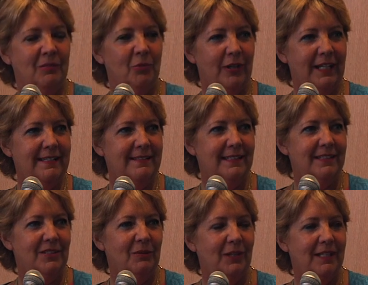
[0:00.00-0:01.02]
more easily
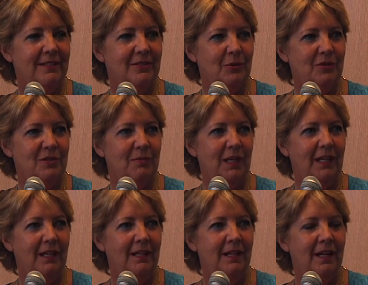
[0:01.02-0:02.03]
to what suits
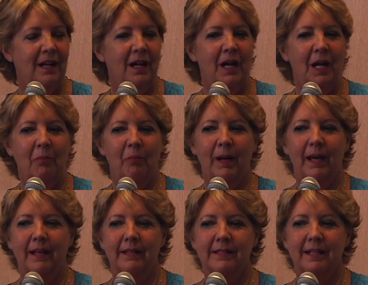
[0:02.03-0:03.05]
me.
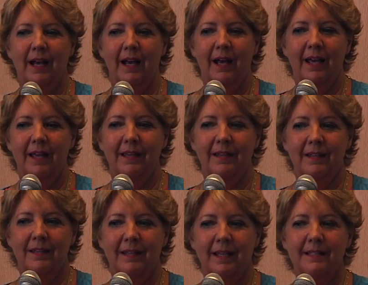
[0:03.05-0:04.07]
But I,
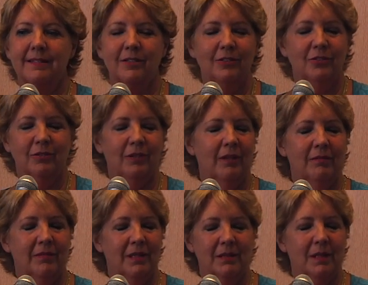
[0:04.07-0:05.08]
I still do
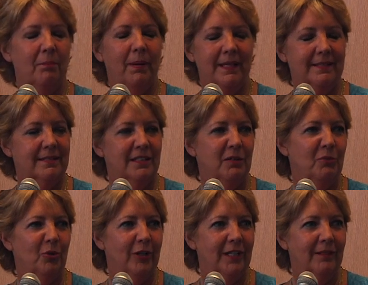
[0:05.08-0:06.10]
the best in the
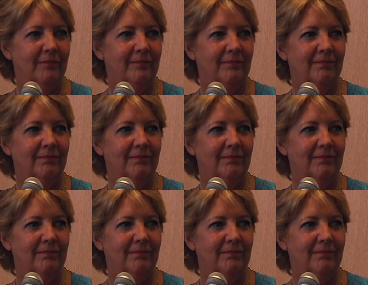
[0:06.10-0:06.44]
morning.